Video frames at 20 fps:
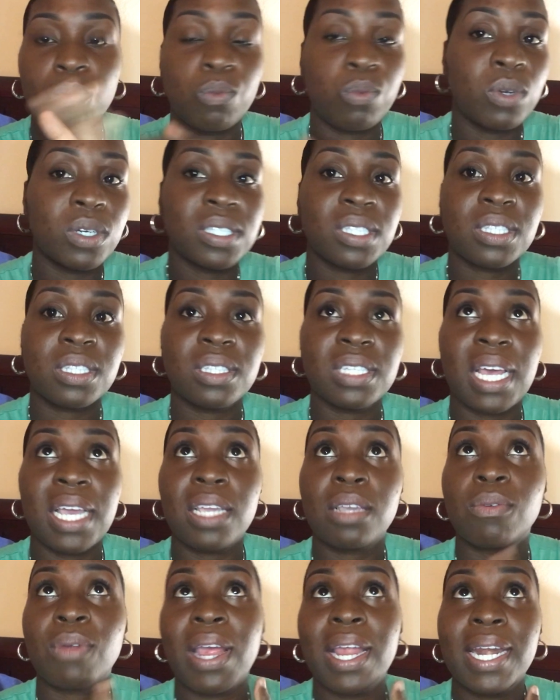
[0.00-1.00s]
once,
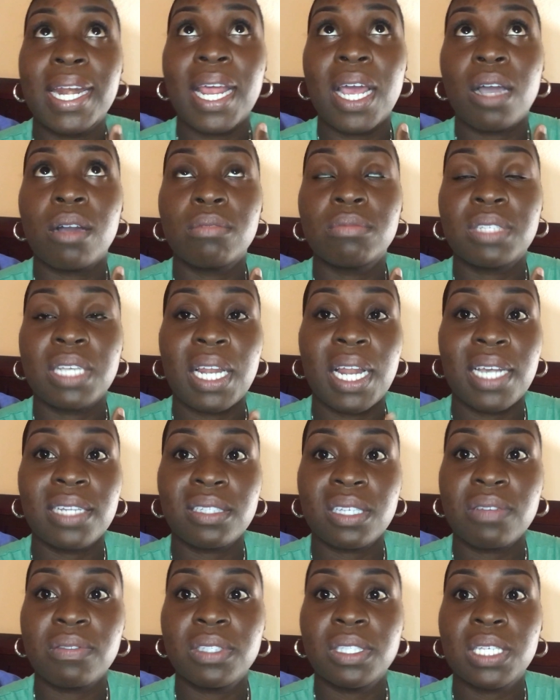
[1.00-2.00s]
like right now, daylight
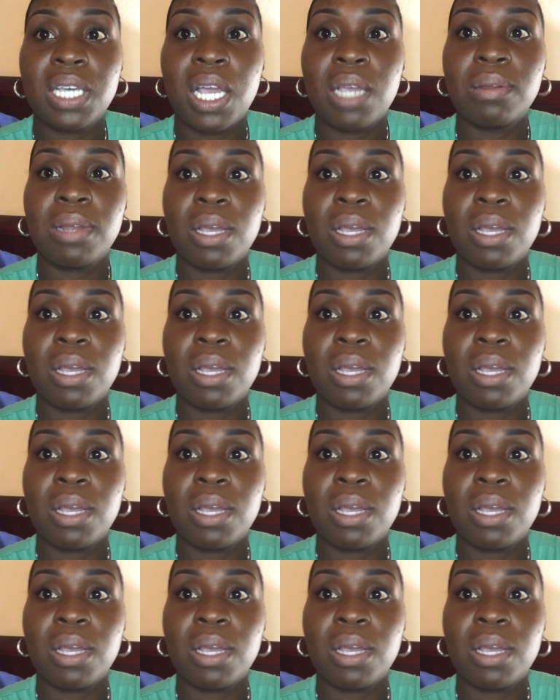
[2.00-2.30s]
saving time,